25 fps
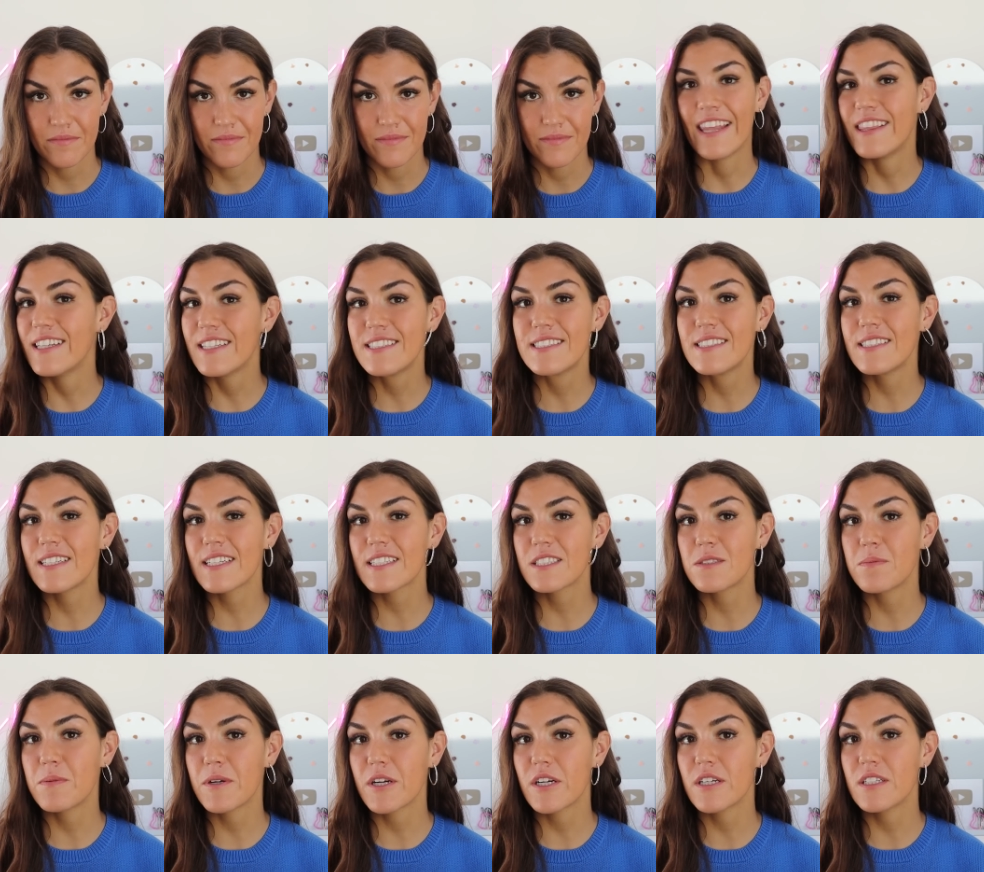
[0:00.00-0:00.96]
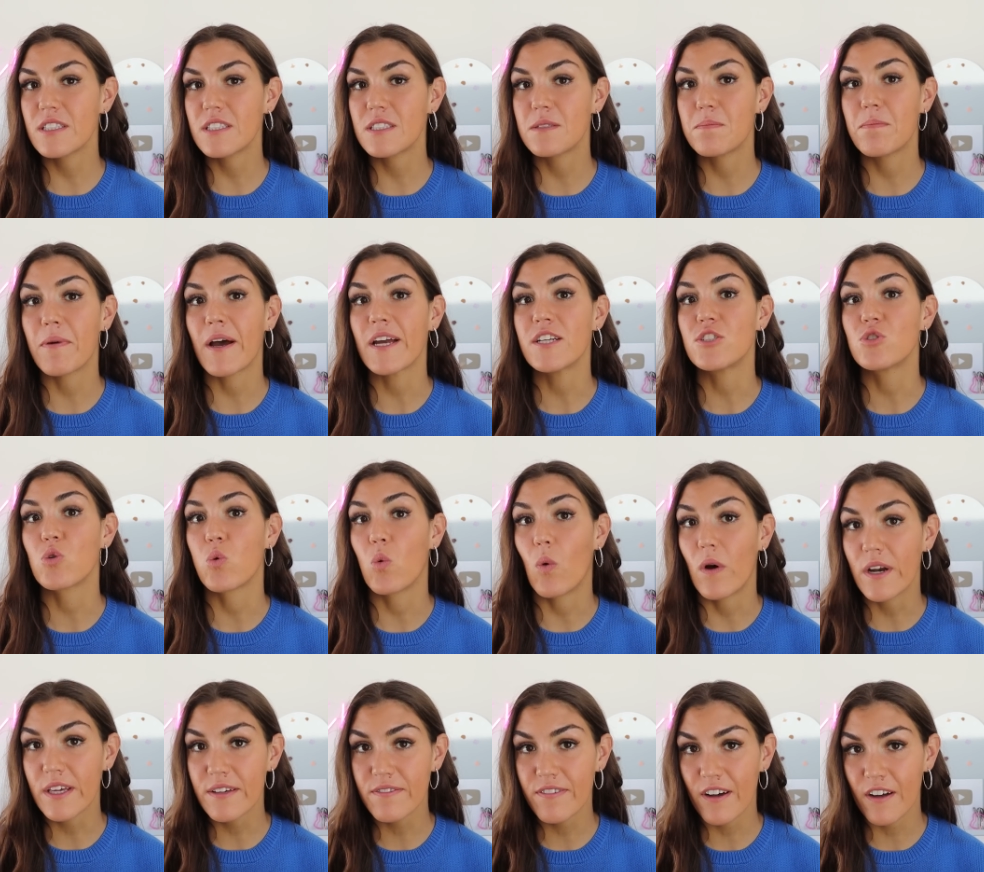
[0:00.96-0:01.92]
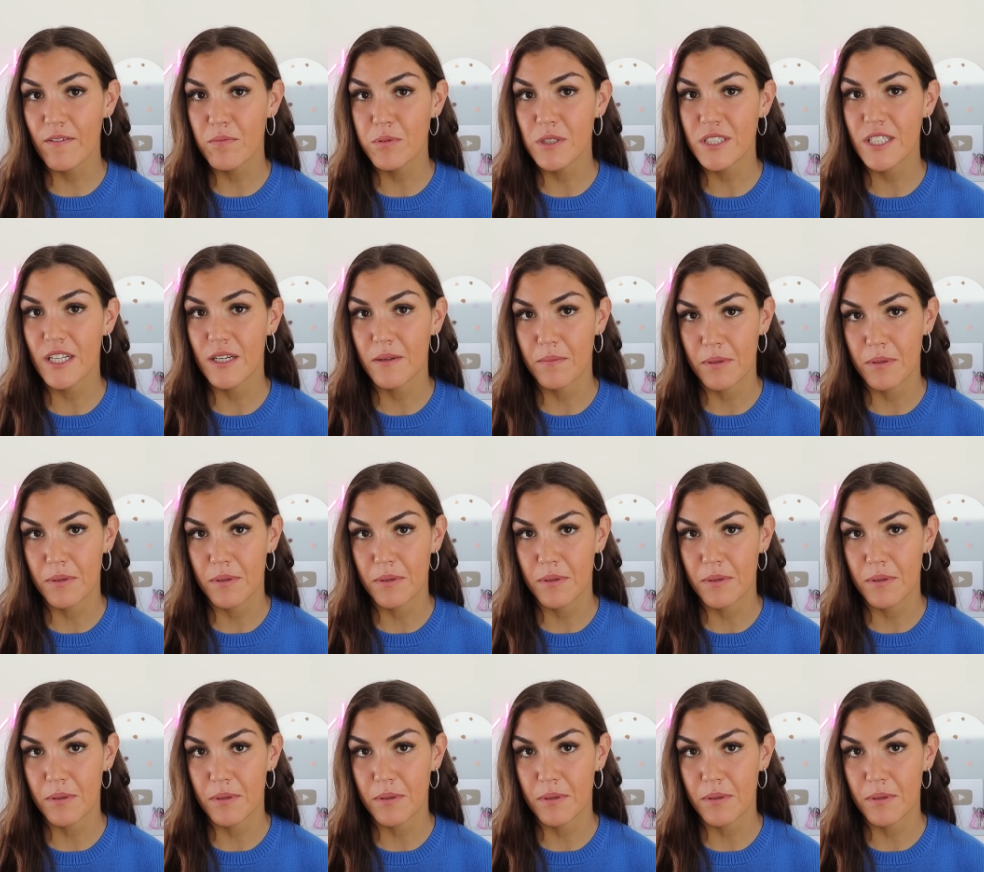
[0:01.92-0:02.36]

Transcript: And this is experienced by 25%